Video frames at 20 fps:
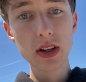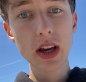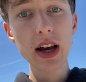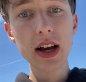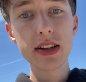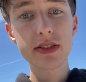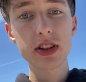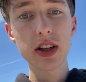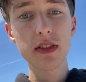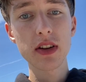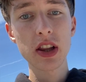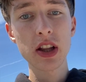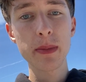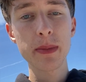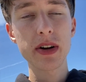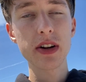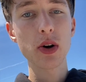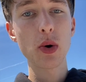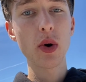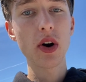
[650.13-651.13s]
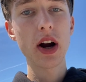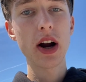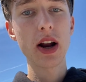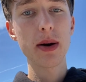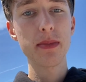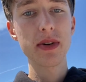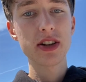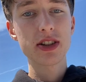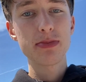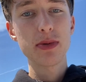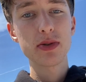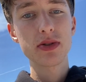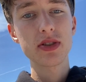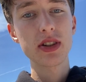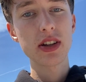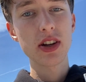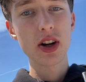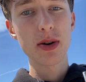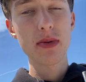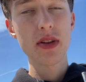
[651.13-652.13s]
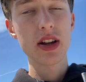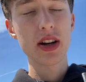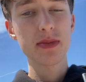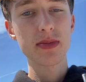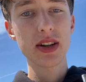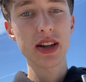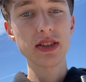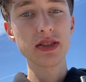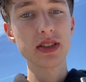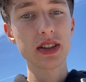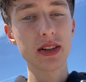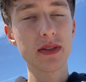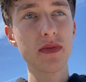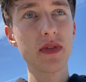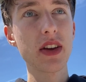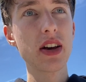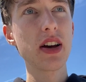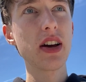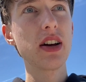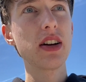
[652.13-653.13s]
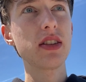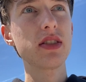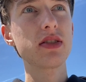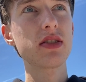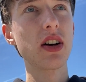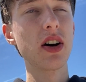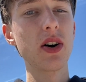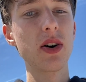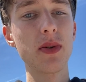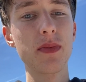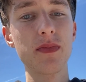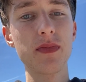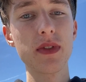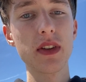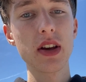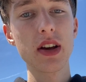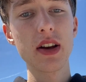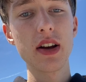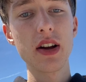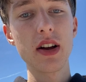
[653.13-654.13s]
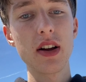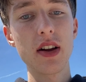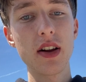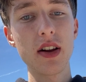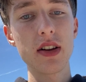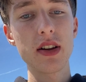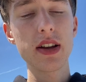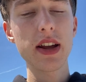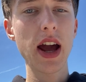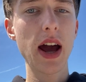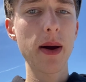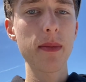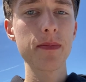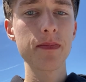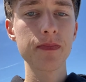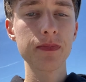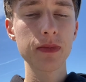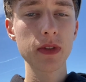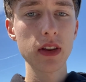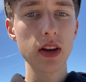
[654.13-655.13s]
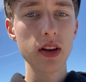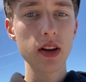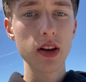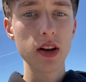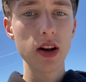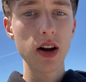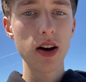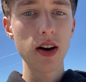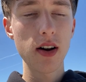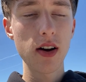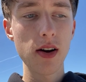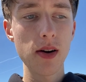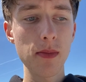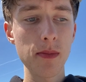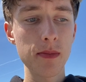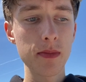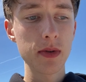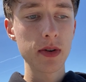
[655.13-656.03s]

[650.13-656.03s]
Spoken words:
I still have a little bit of guarana, but it's mostly yerba that I'm tasting. So yeah, I